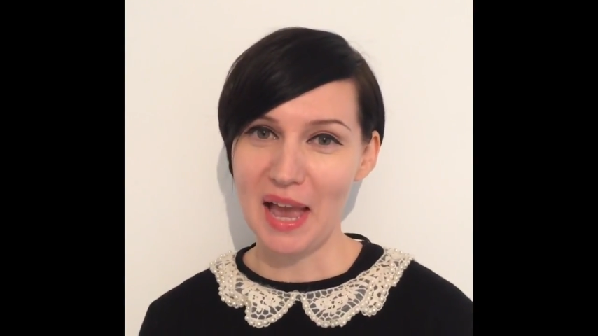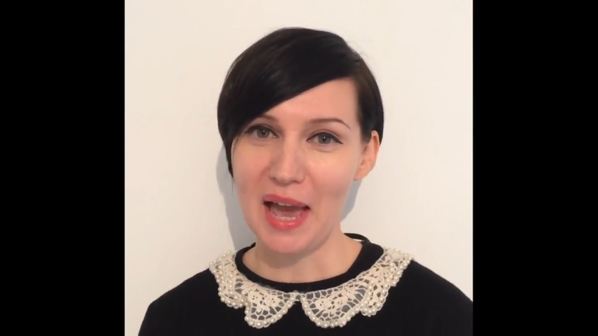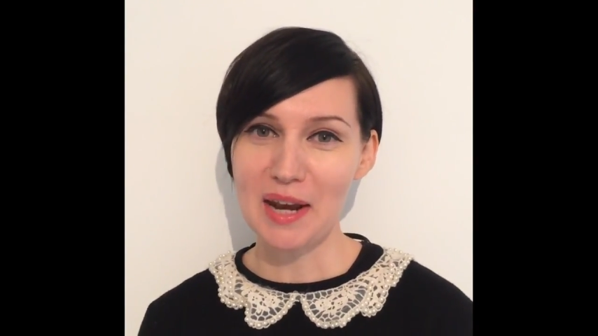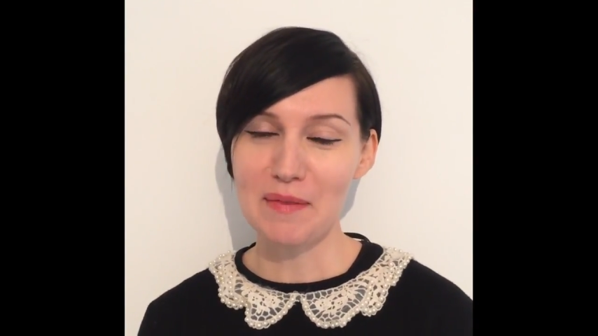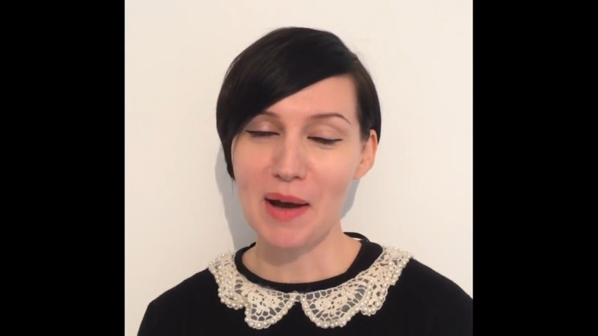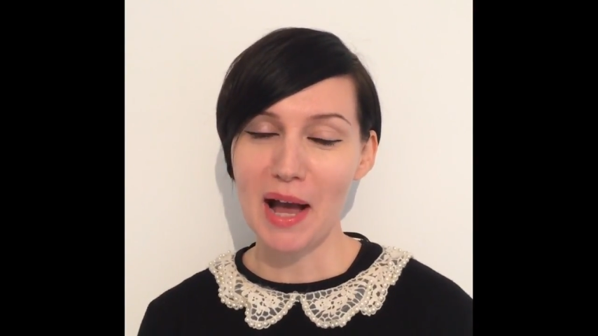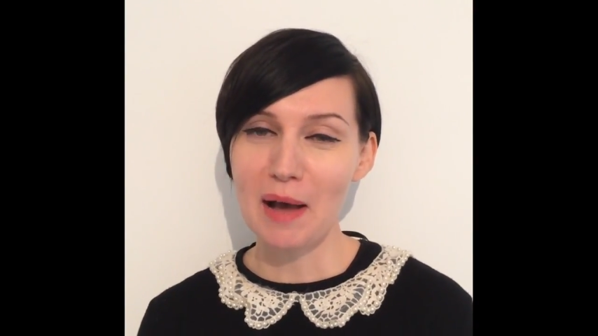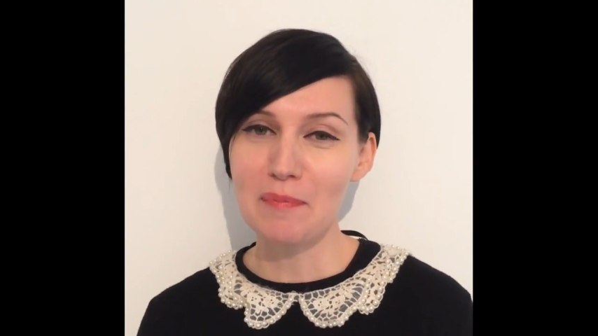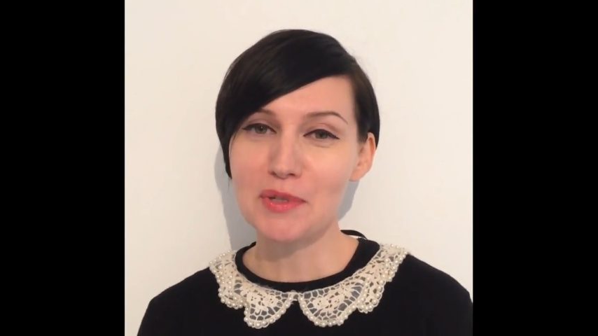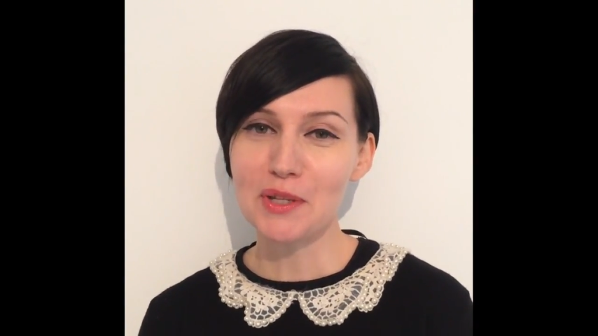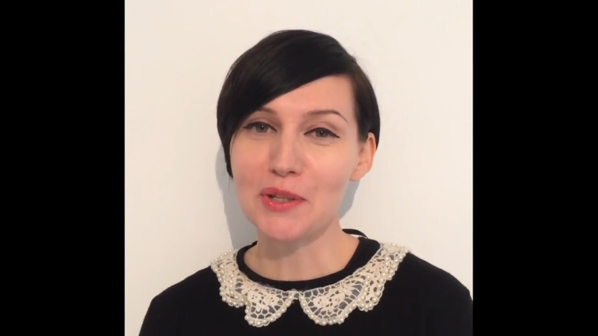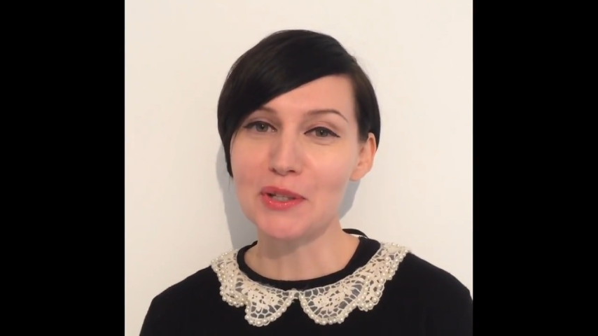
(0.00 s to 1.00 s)
and I'm
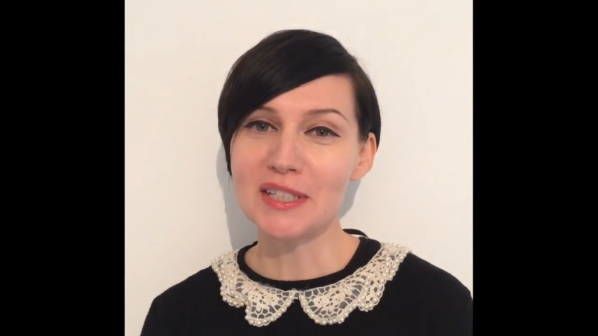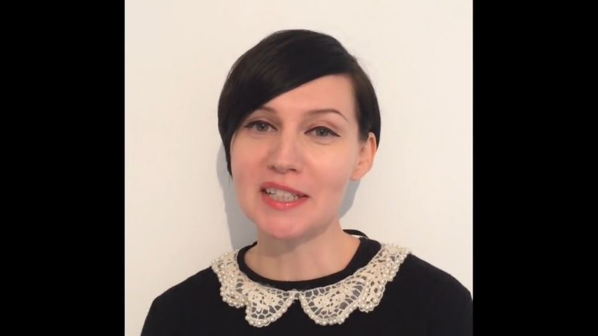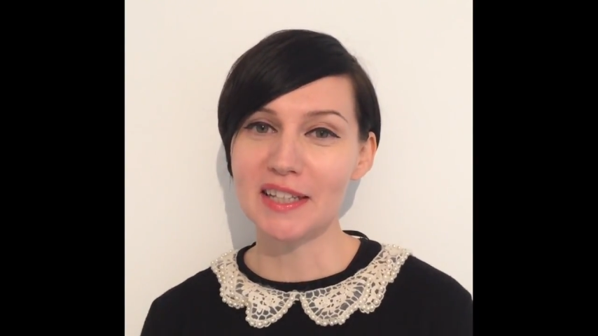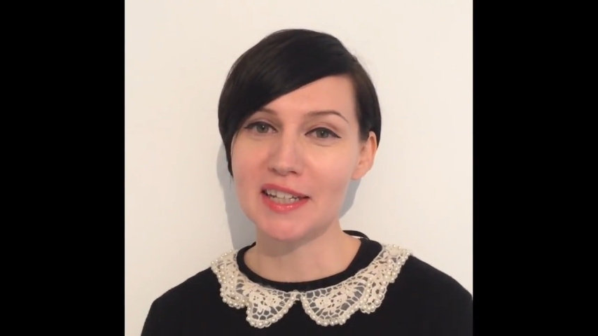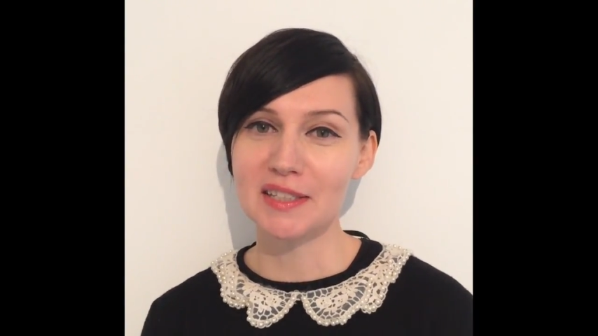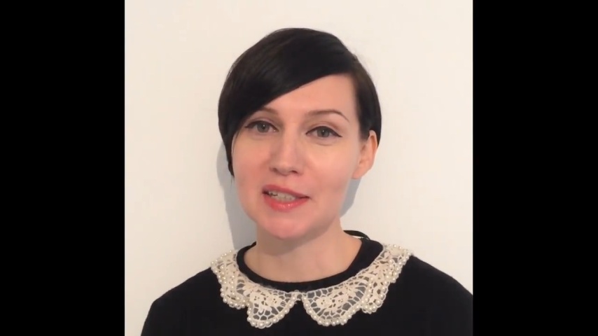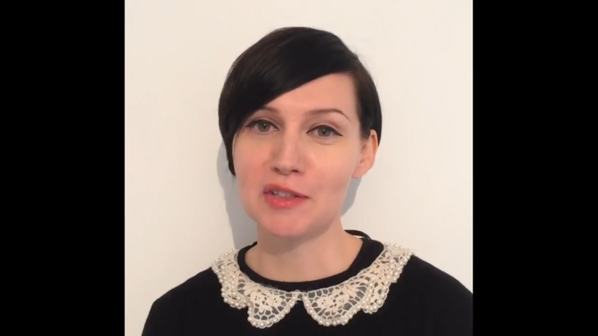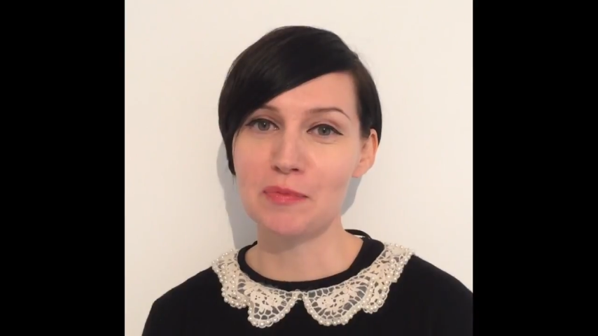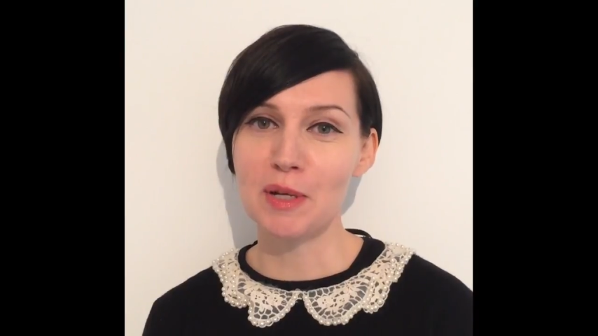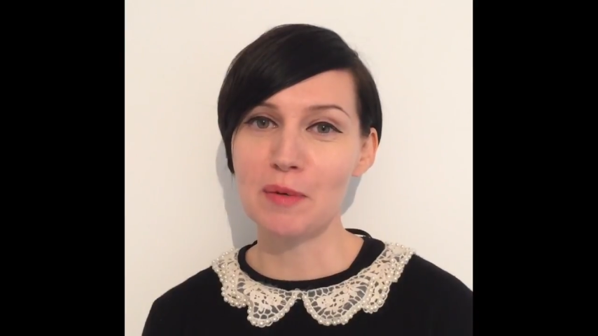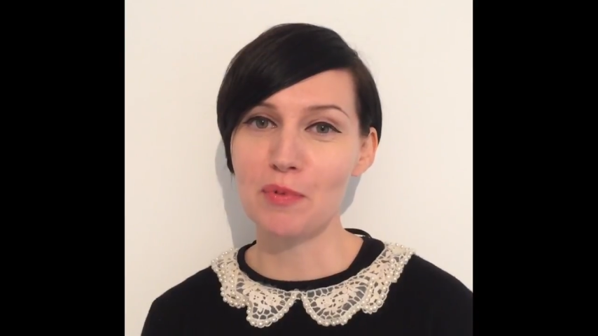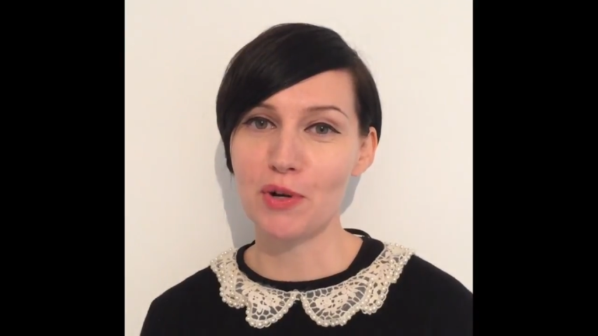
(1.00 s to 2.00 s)
absolutely delighted to
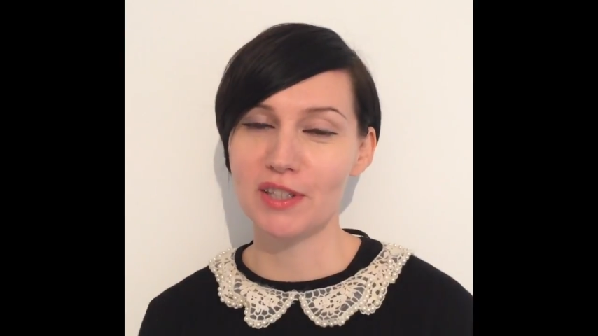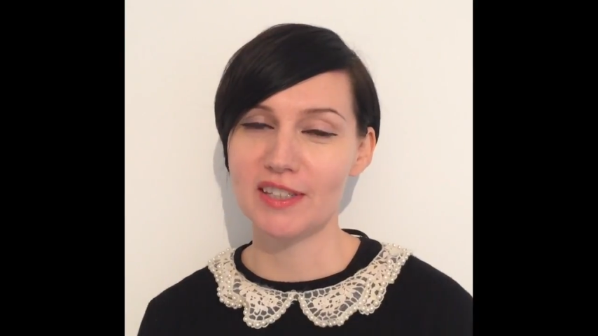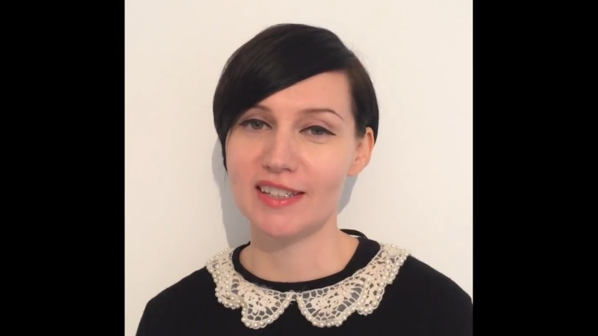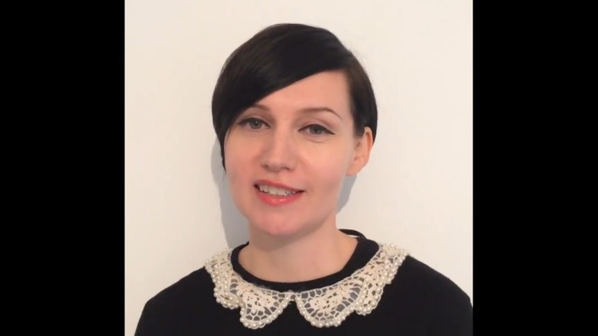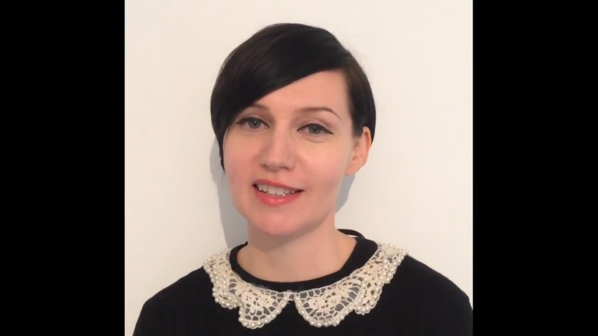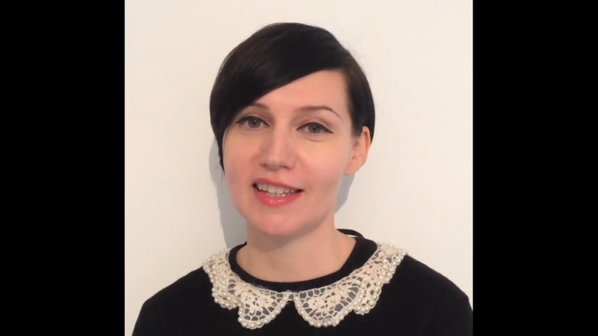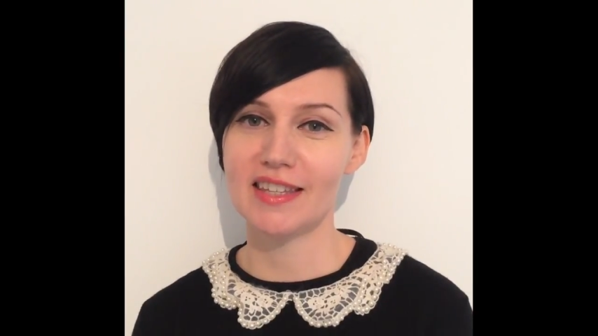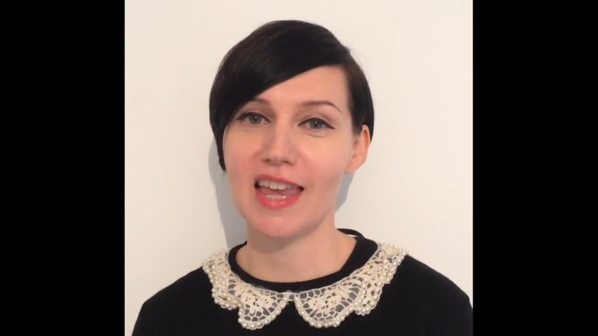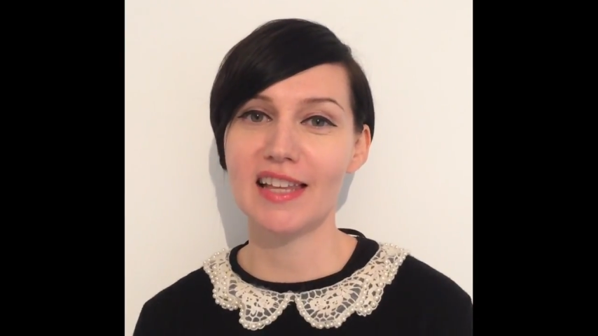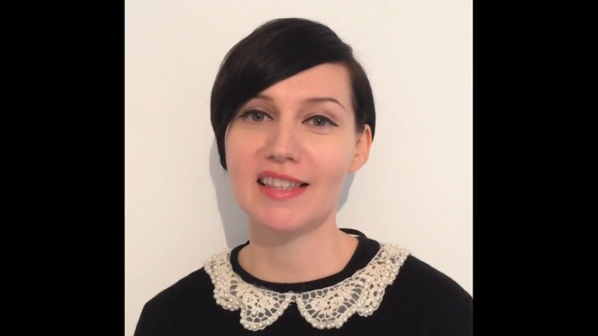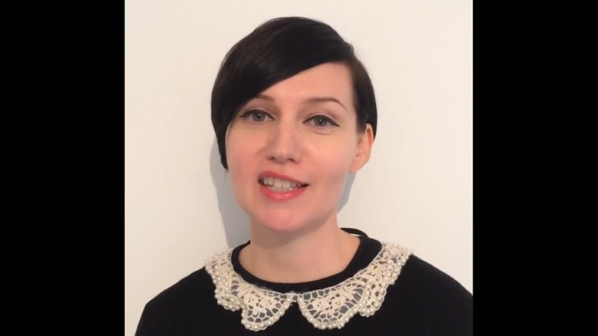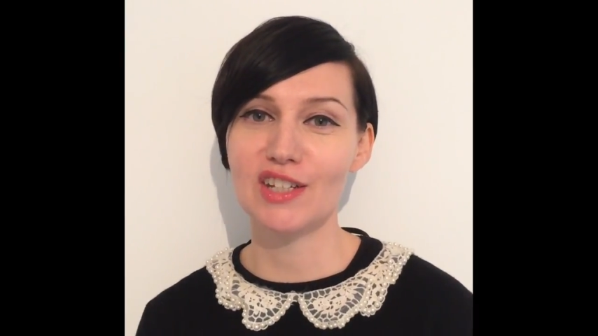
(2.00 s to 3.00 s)
be appointed as the
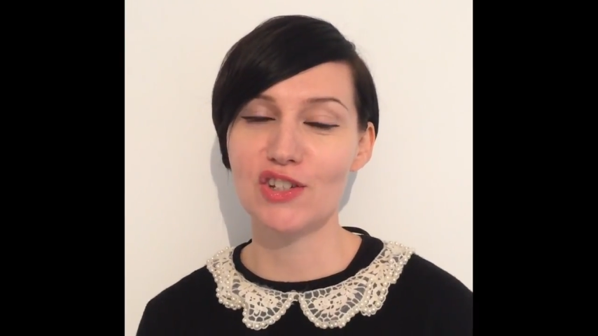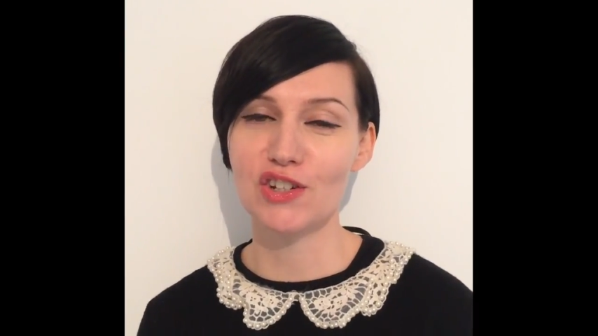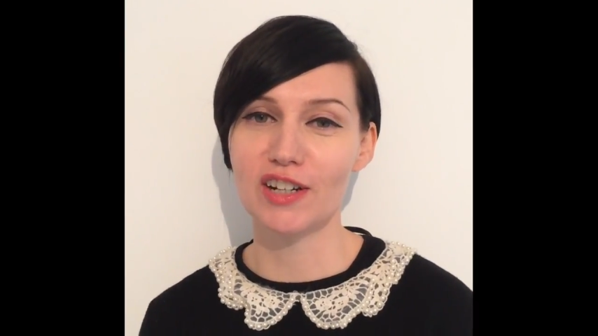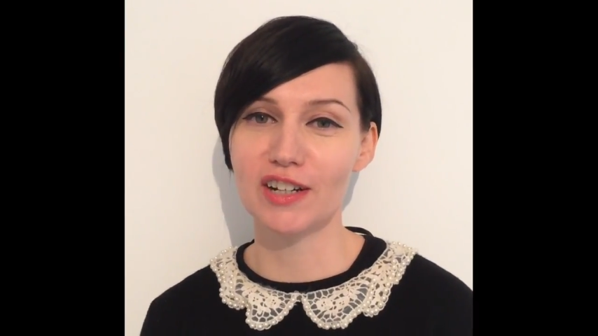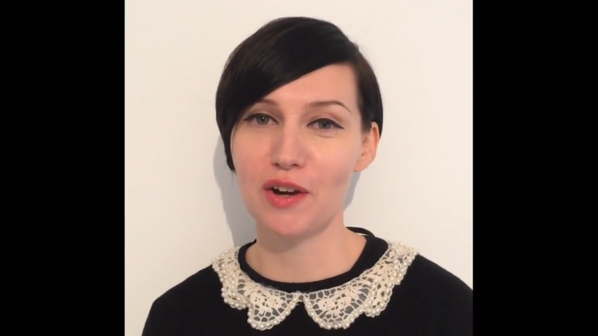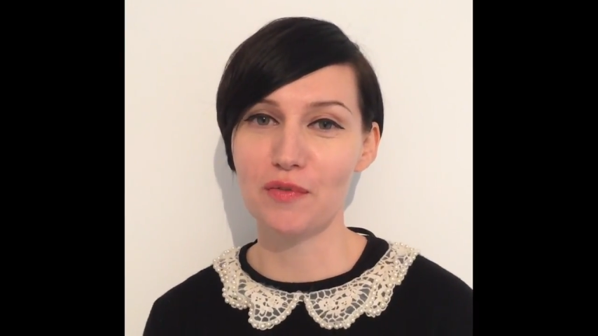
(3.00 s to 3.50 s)
head teacher